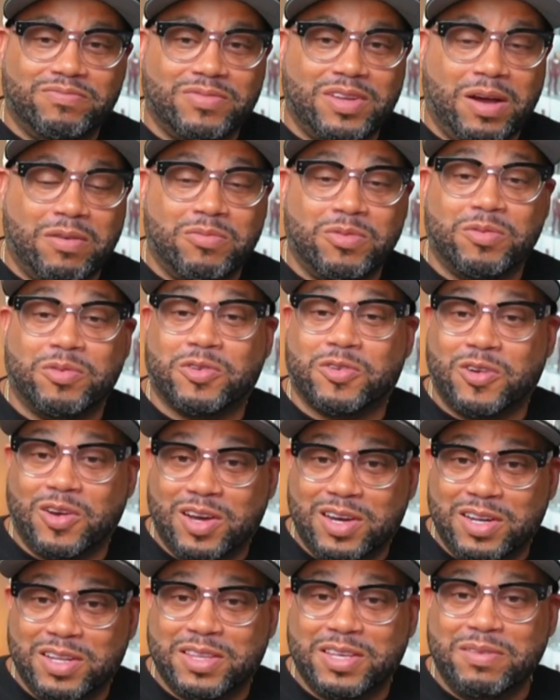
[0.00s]
I remember
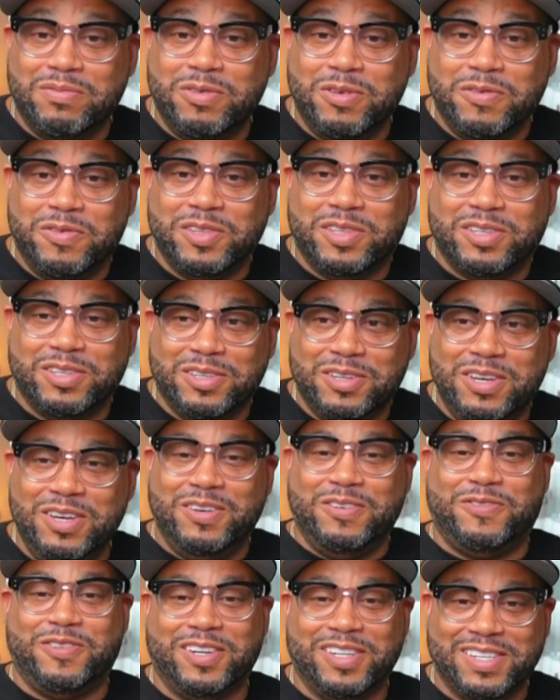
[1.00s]
crying at that movie too.
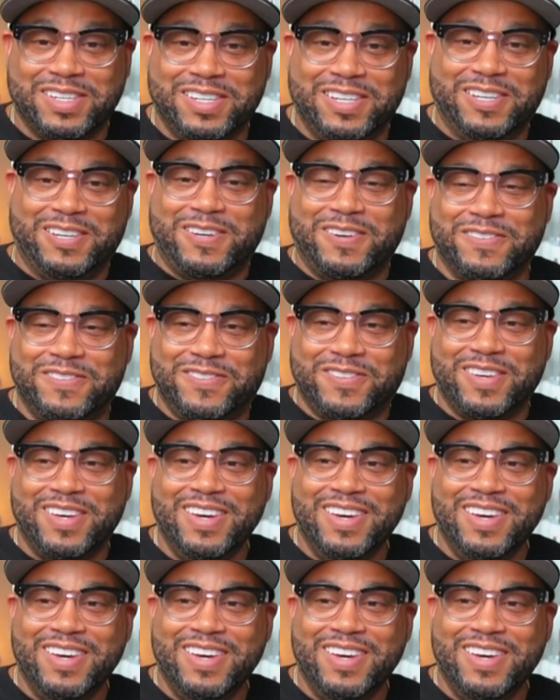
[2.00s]
funny enough,